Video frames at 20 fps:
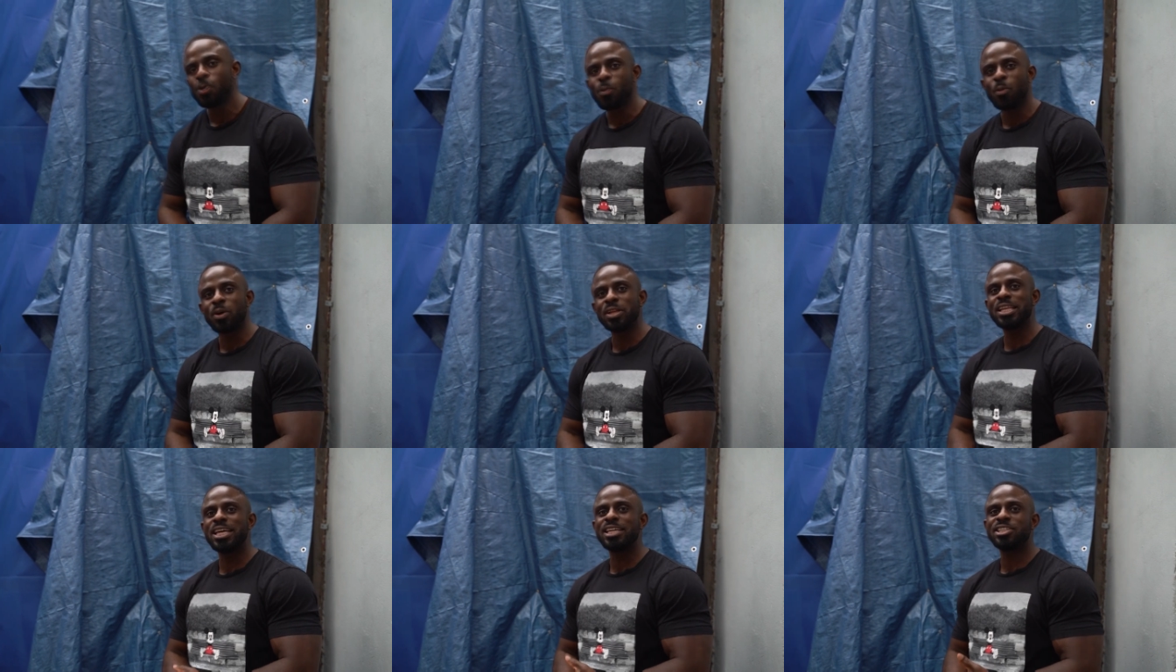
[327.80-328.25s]

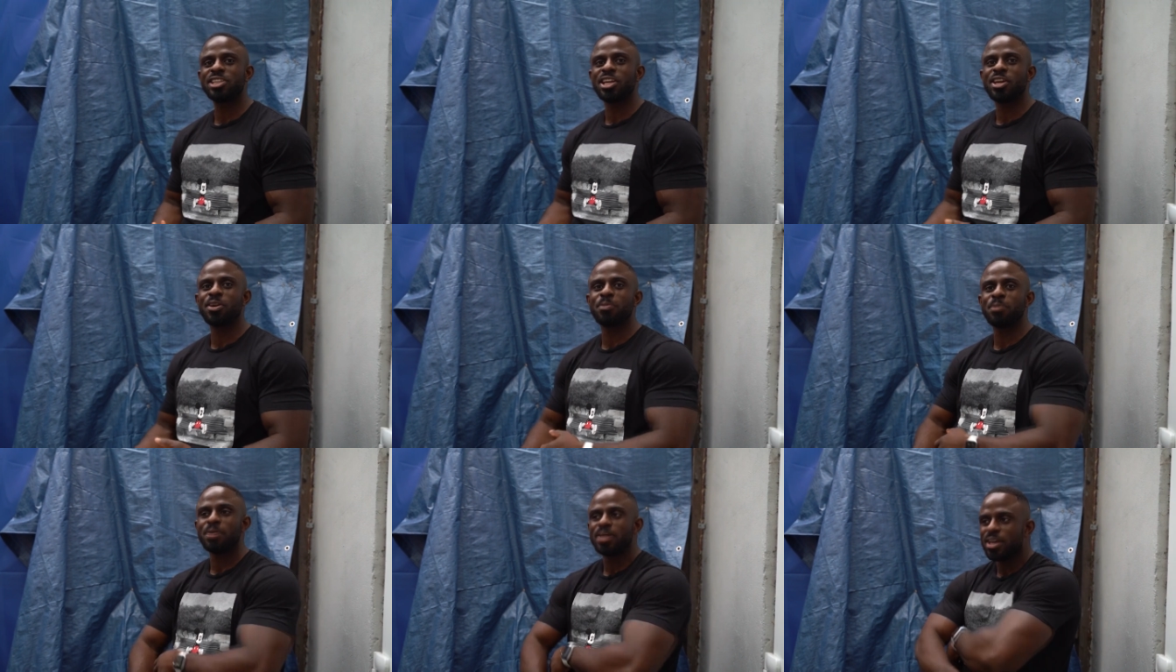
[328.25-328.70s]
One day
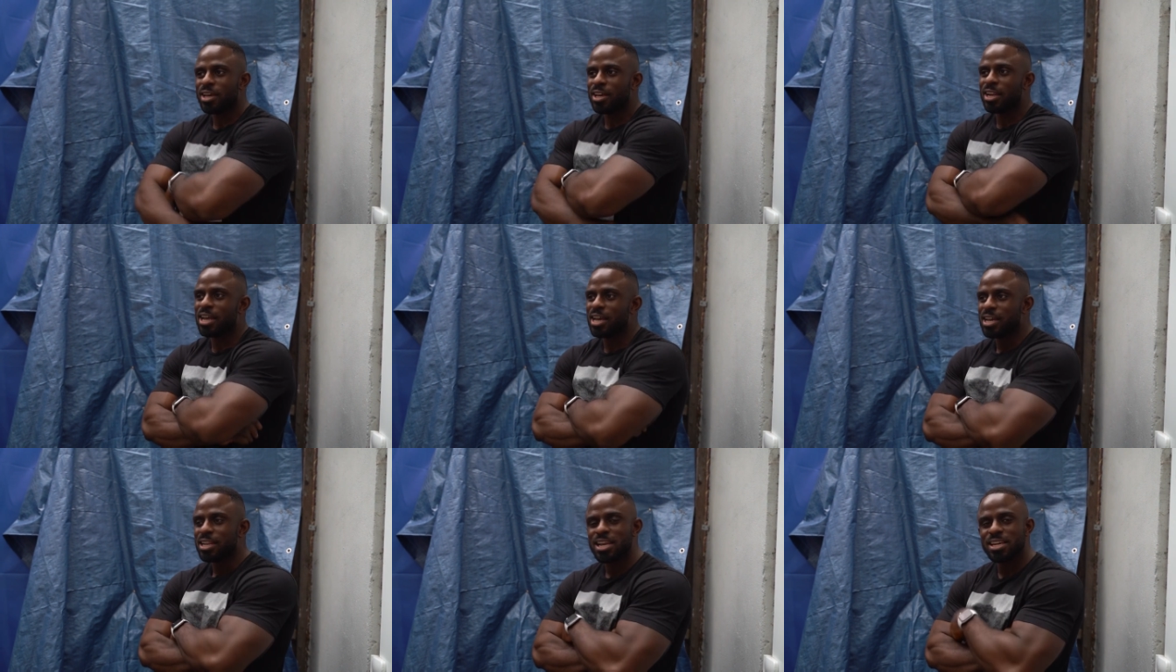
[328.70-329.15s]
Shay will be
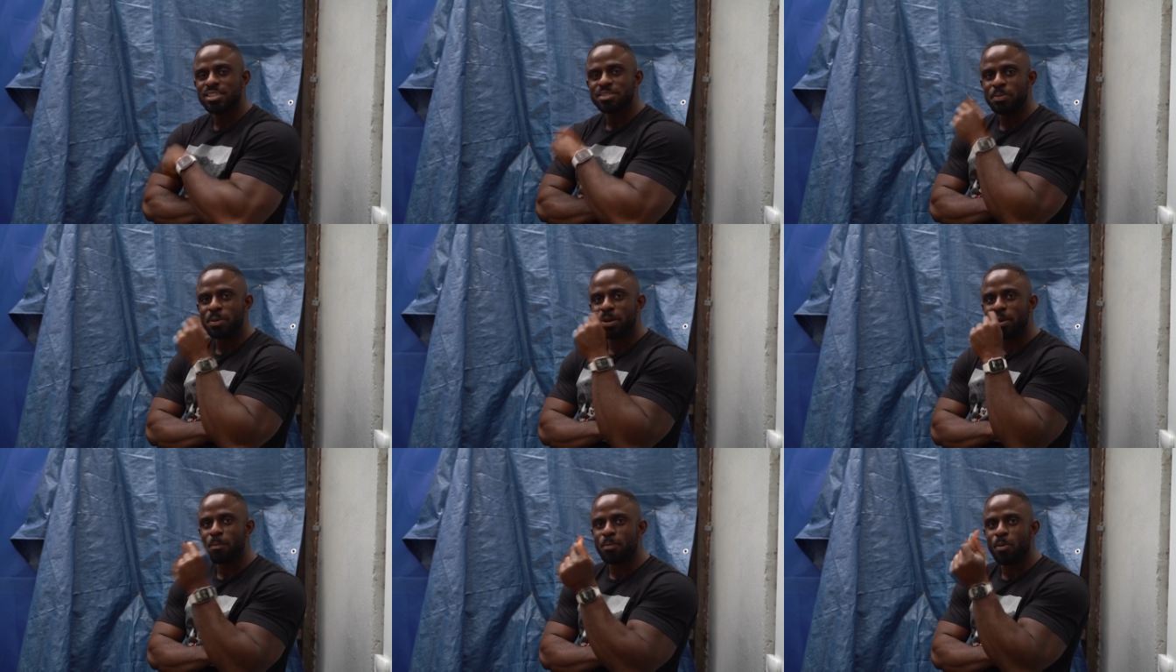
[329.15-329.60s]
here, like
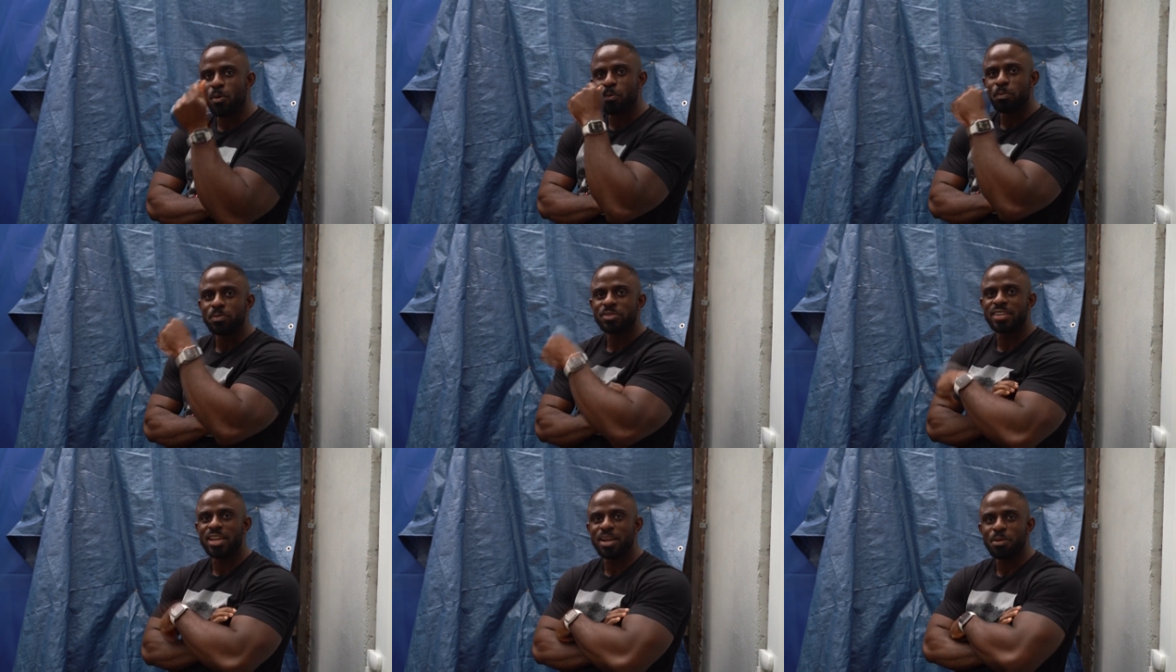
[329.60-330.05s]
next minute,
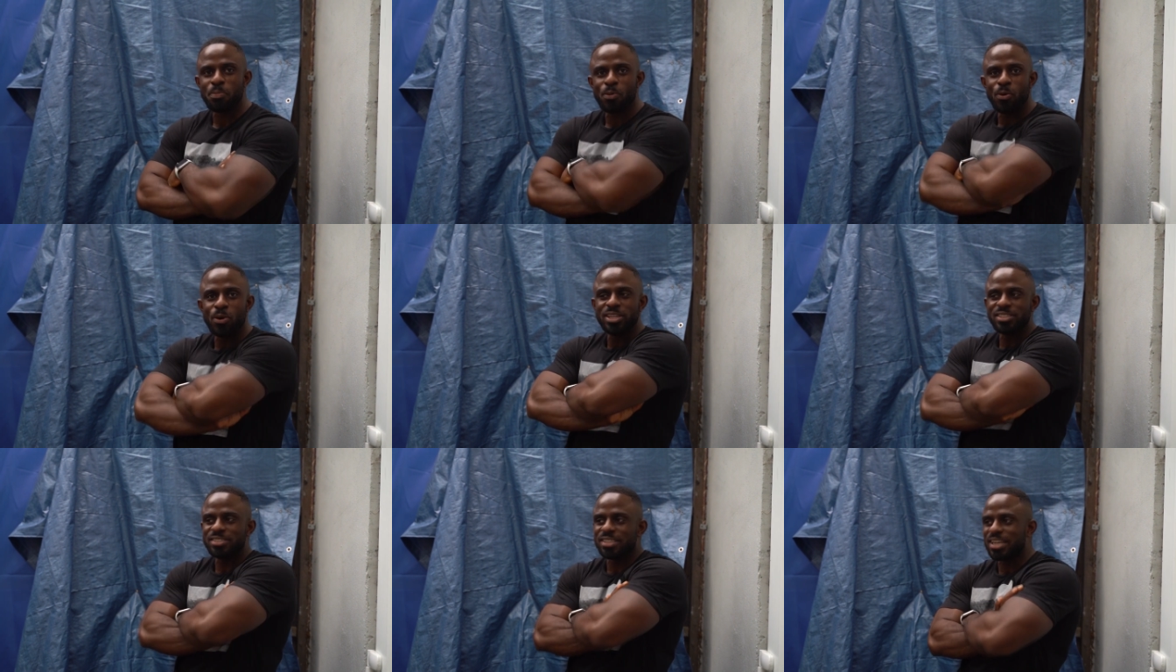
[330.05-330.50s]
boom,
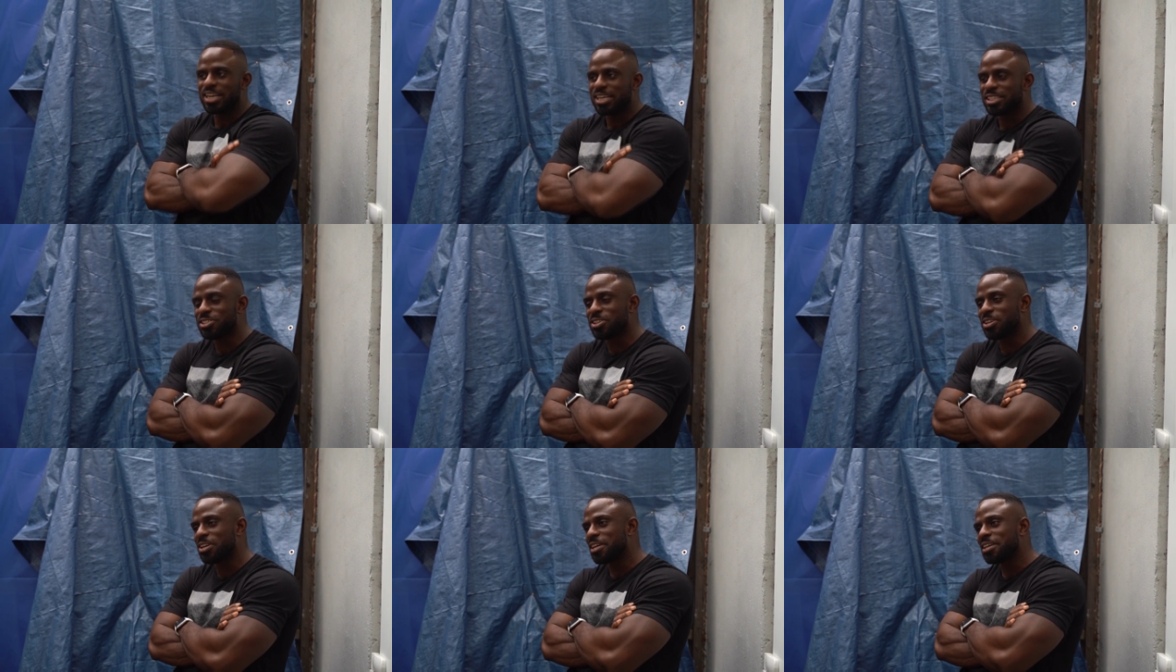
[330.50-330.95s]
teleport, he's in
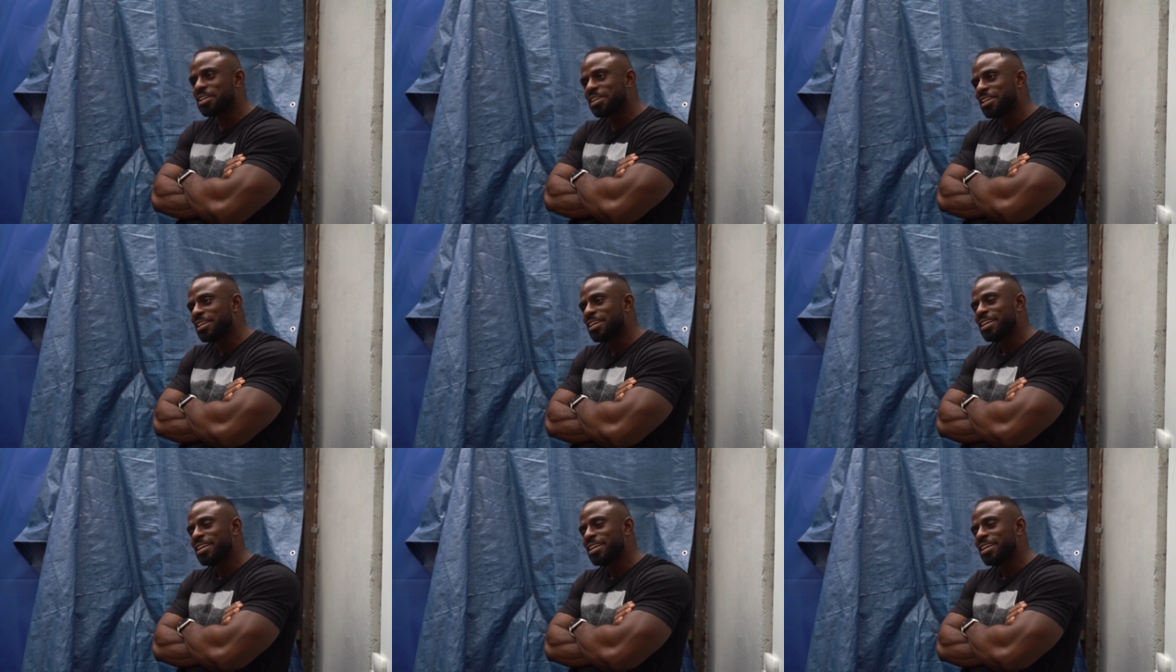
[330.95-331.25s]
Nigeria.